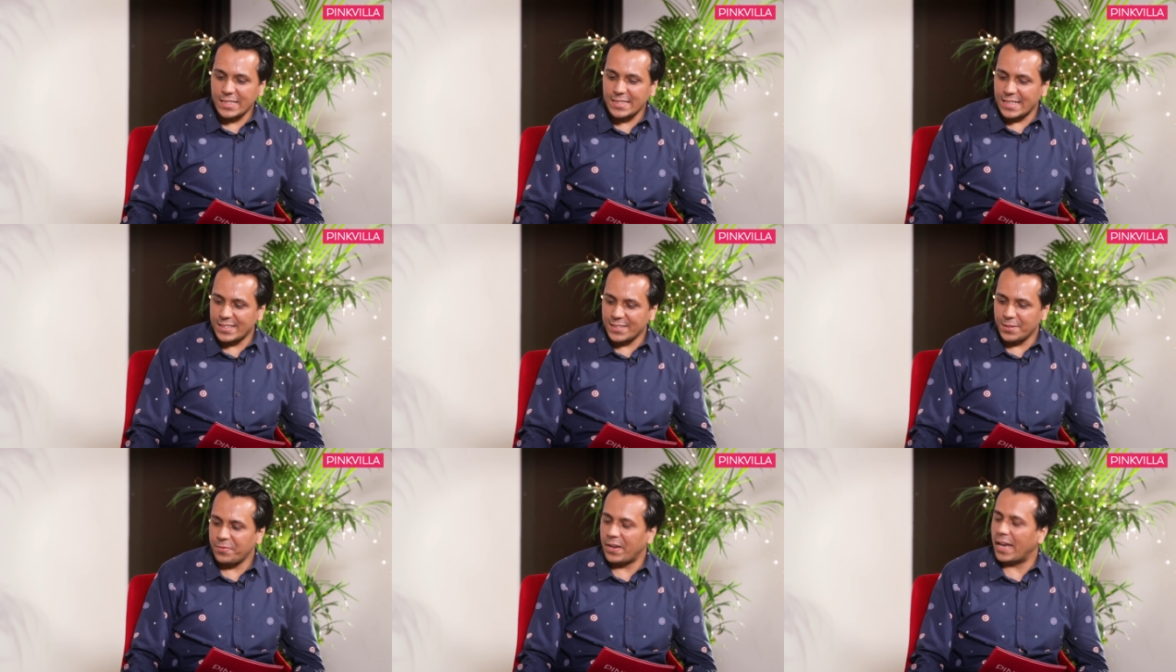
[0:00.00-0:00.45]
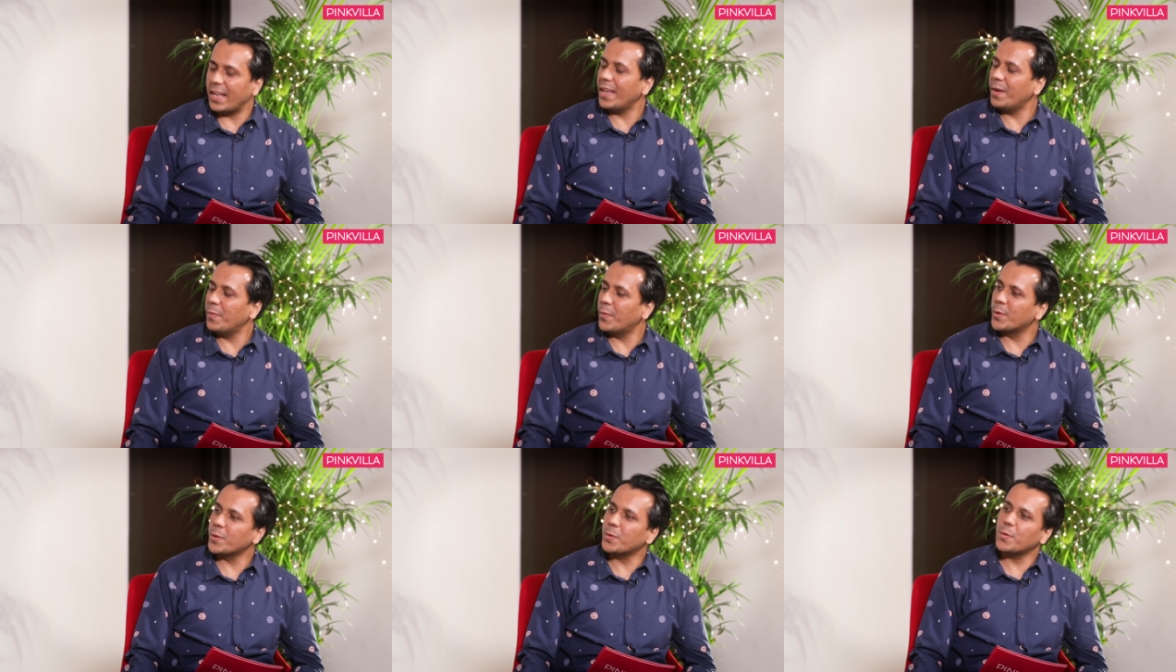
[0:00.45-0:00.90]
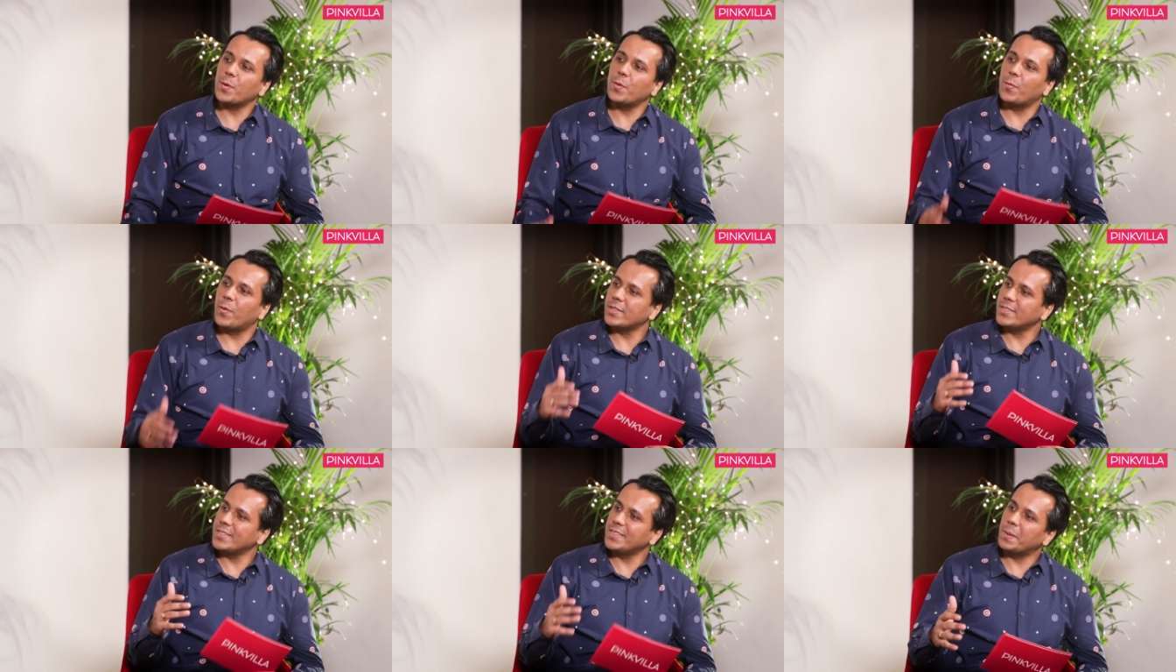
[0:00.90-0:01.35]
that as a fan, I want to
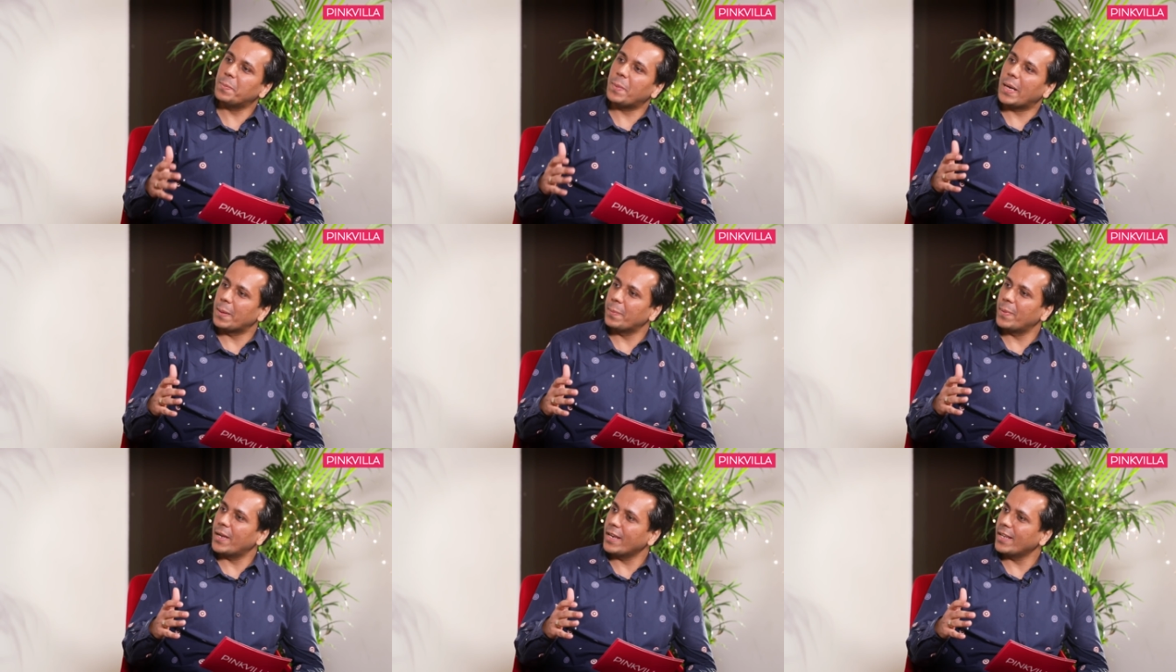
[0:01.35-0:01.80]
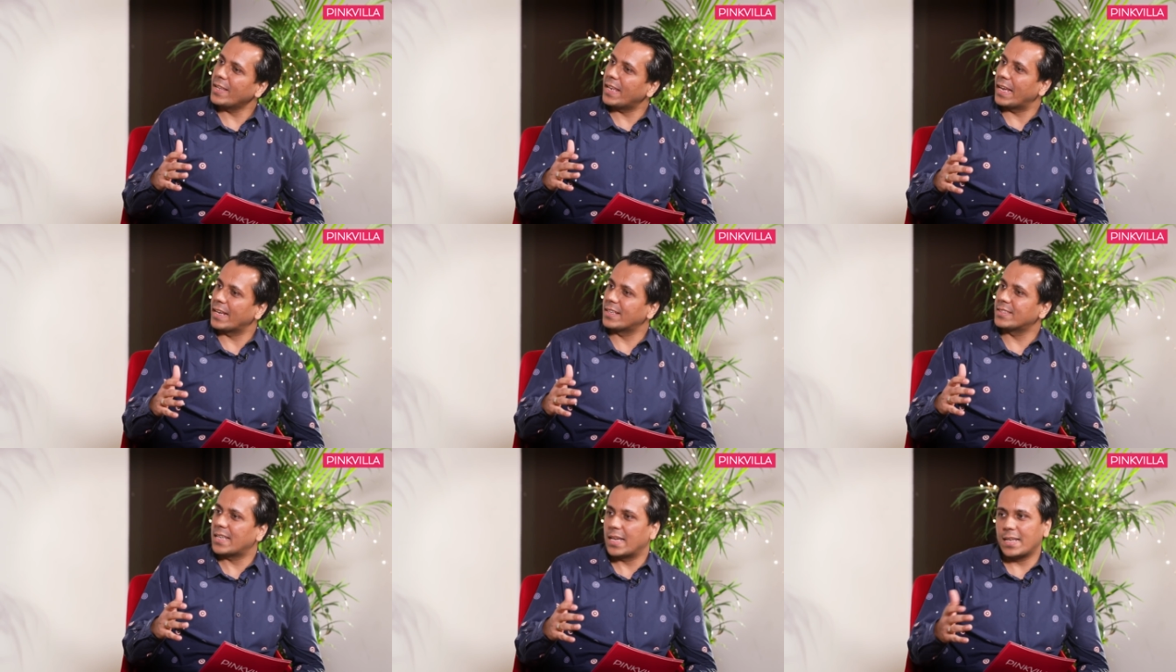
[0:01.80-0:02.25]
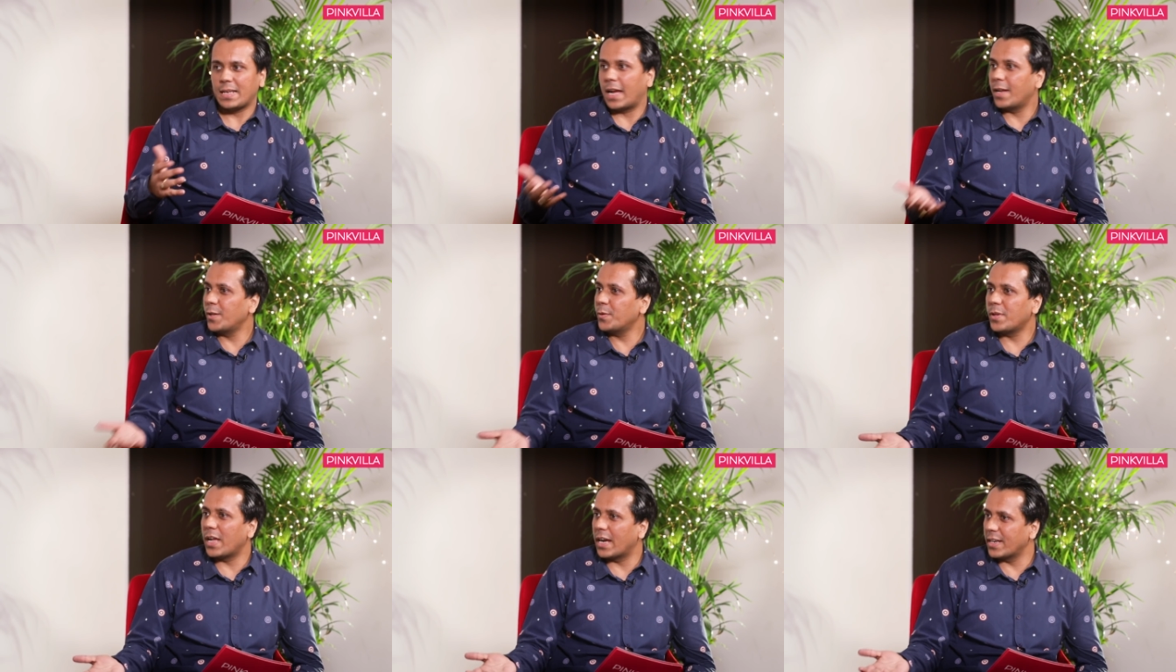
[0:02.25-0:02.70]
know what's in the pipeline next. I,
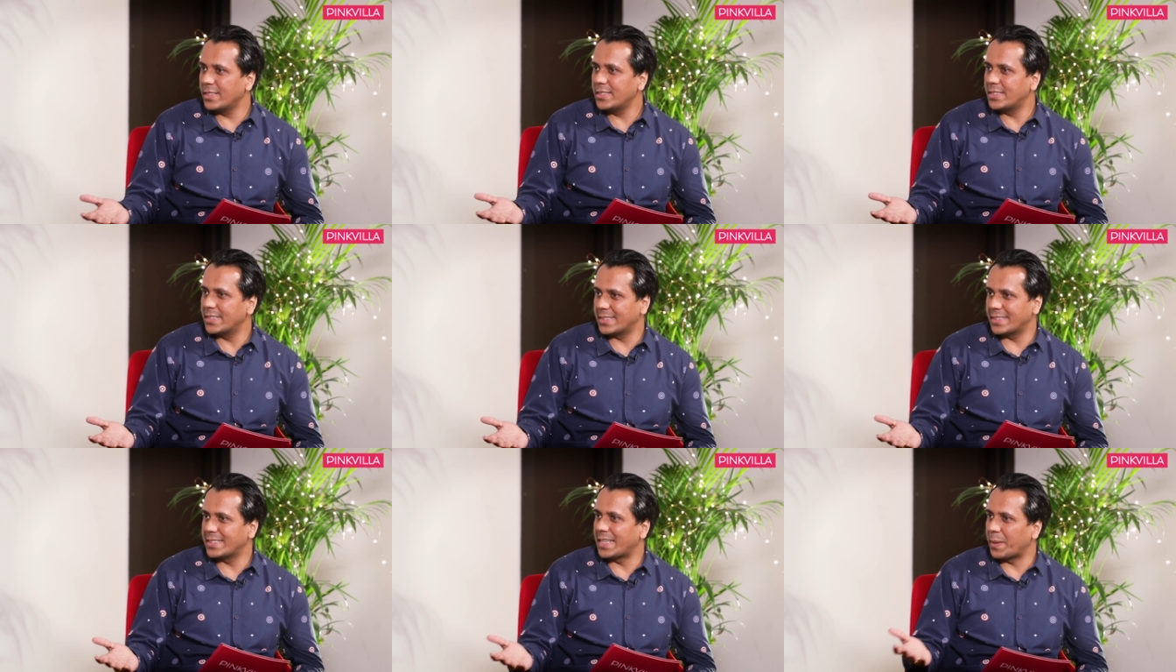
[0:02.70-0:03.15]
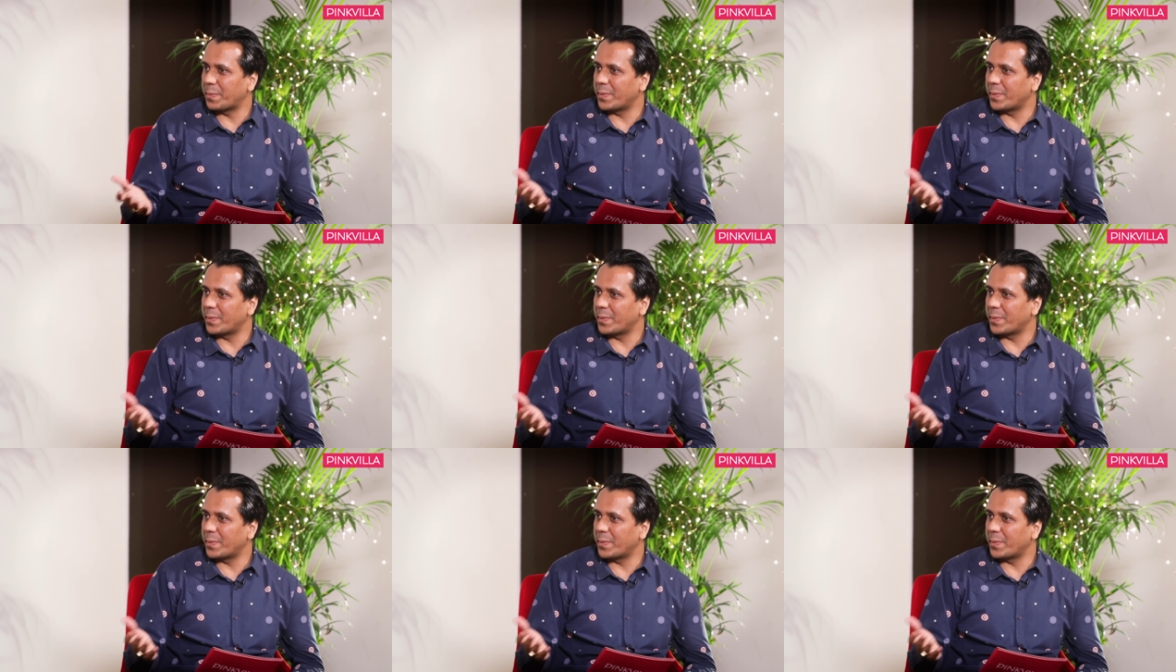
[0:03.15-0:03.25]
I know Naagin 6 is